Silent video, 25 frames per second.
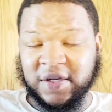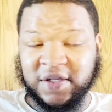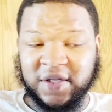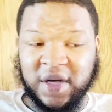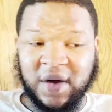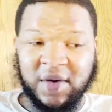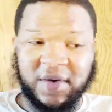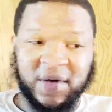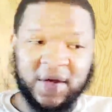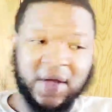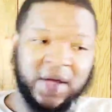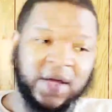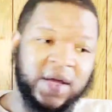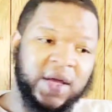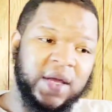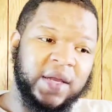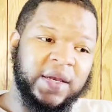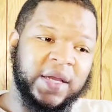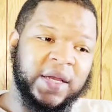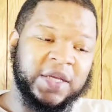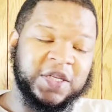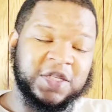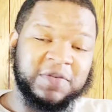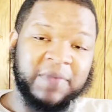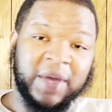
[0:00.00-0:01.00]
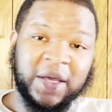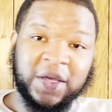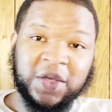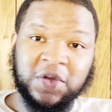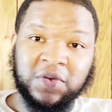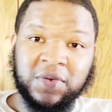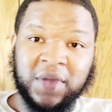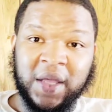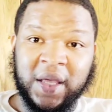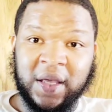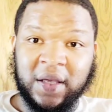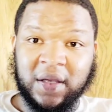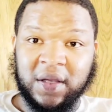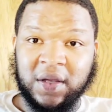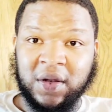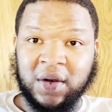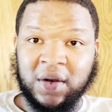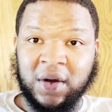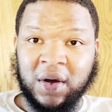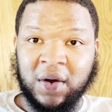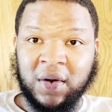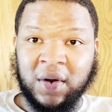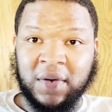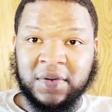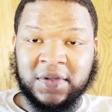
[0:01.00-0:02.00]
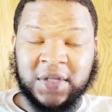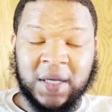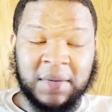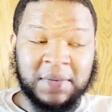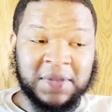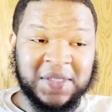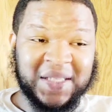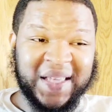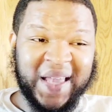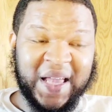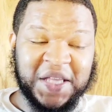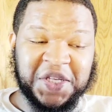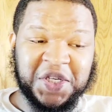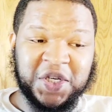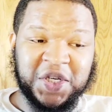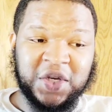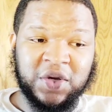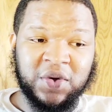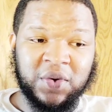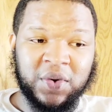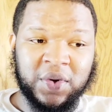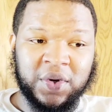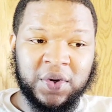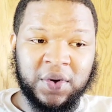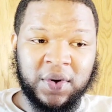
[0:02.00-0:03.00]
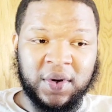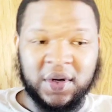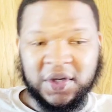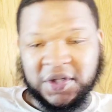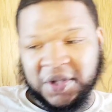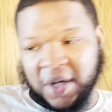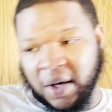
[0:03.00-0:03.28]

So that just make you think, you know, of something sketchy going on.